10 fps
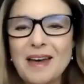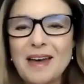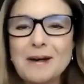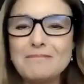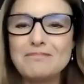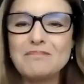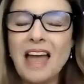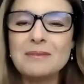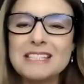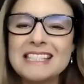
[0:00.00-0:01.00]
Um, I
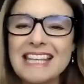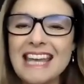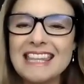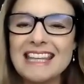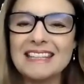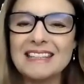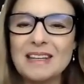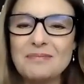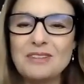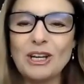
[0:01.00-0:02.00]
would say that,
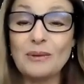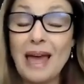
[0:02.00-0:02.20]
you know,